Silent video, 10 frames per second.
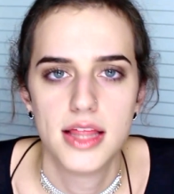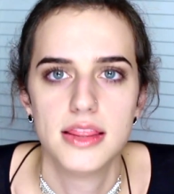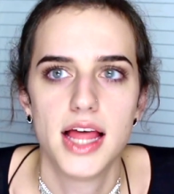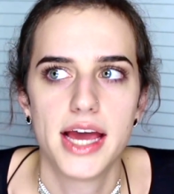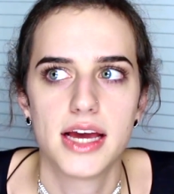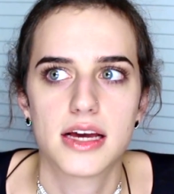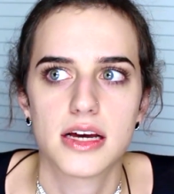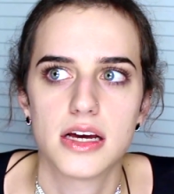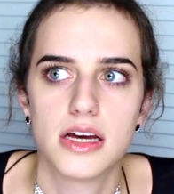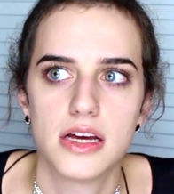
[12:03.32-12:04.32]
Like
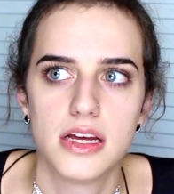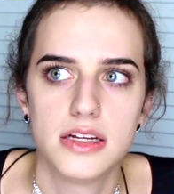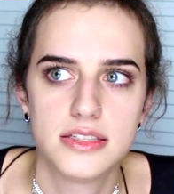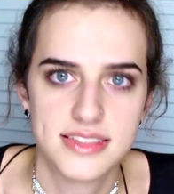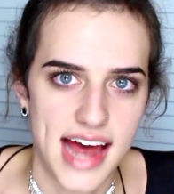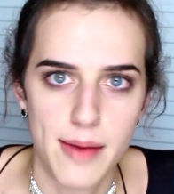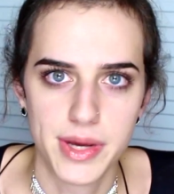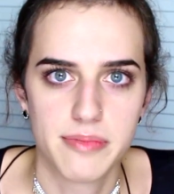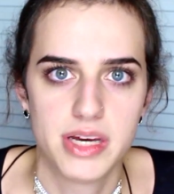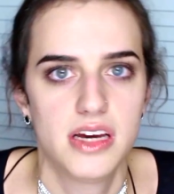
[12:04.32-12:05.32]

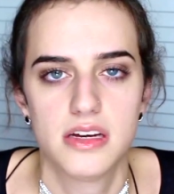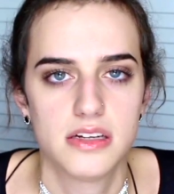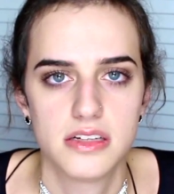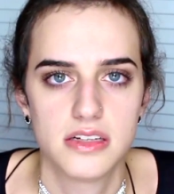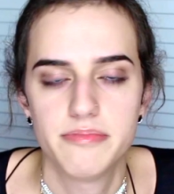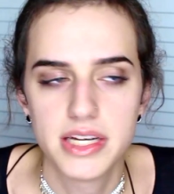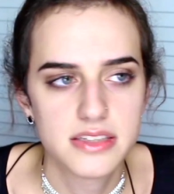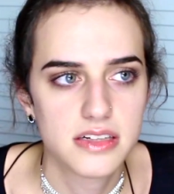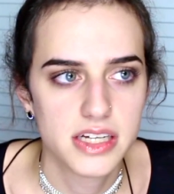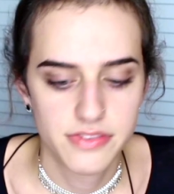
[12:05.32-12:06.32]
stabbing me.
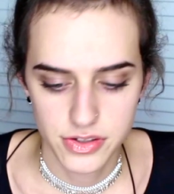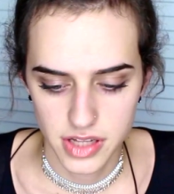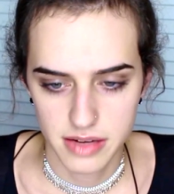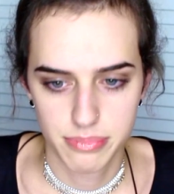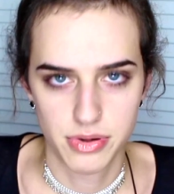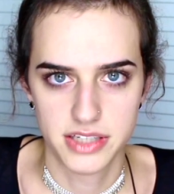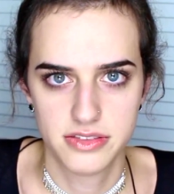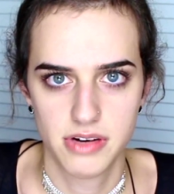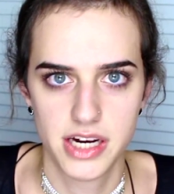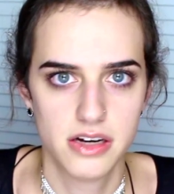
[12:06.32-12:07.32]
Basically, if you like
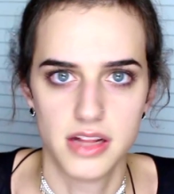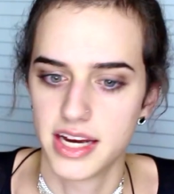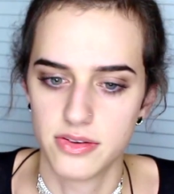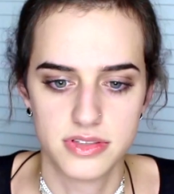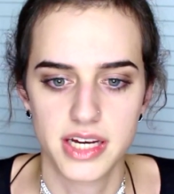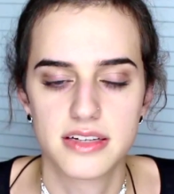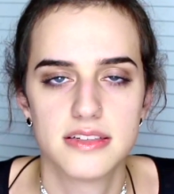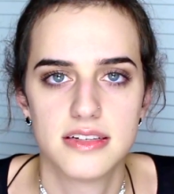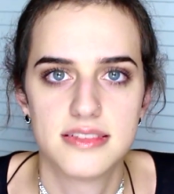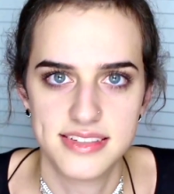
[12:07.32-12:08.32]
pressed right here, like it was like
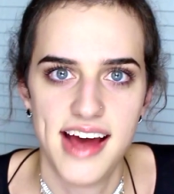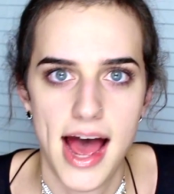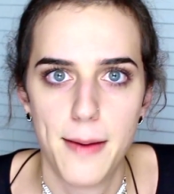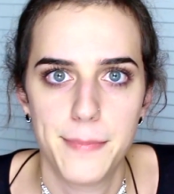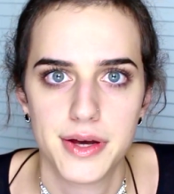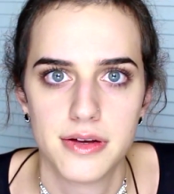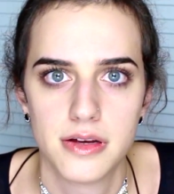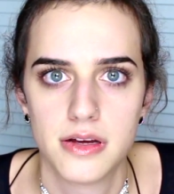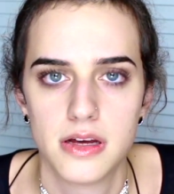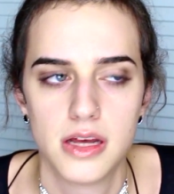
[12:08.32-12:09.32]
a stab.
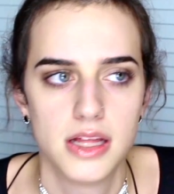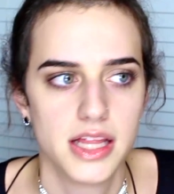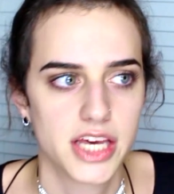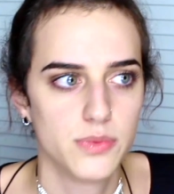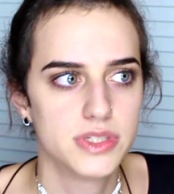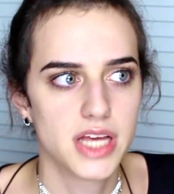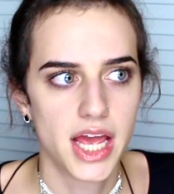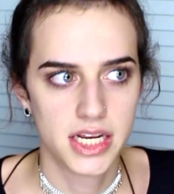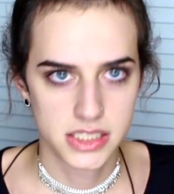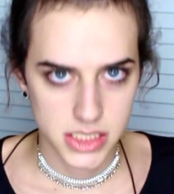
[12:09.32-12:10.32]
Like it was
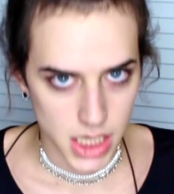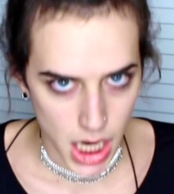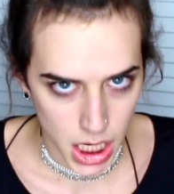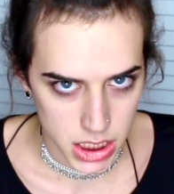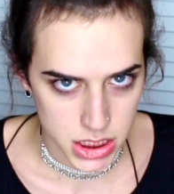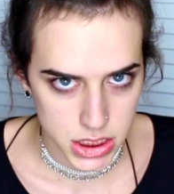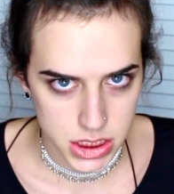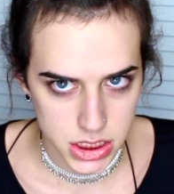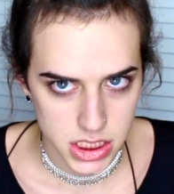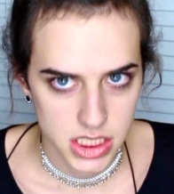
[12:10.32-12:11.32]

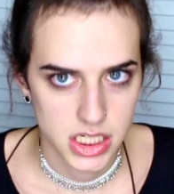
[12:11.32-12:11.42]
intense.